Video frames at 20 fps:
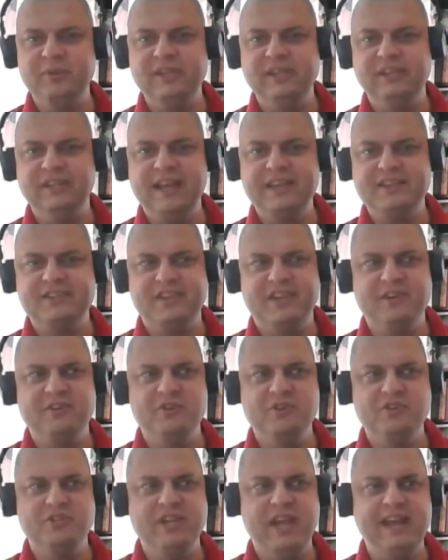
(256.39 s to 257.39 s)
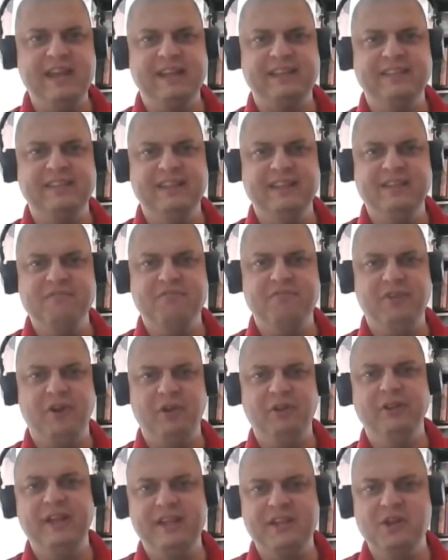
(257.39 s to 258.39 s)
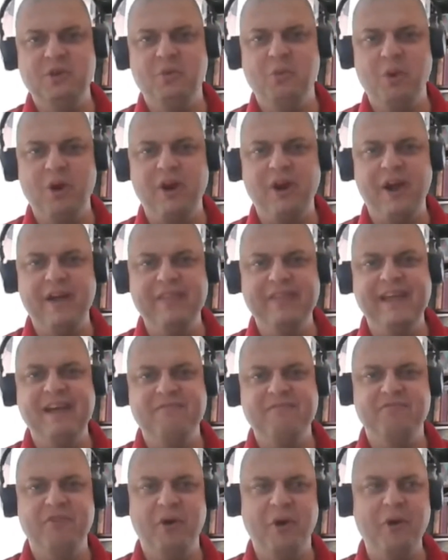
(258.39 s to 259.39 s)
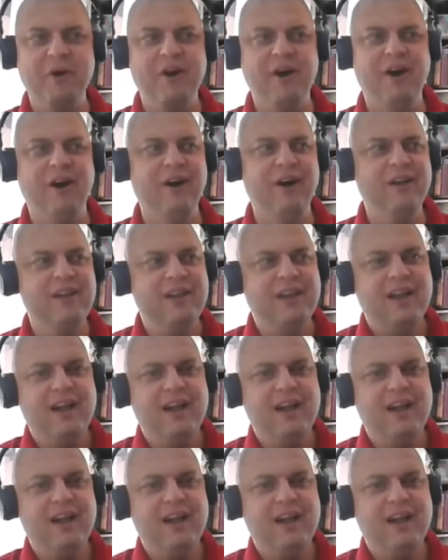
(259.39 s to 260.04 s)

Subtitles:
be less energetic than it felt like you were on that phone call.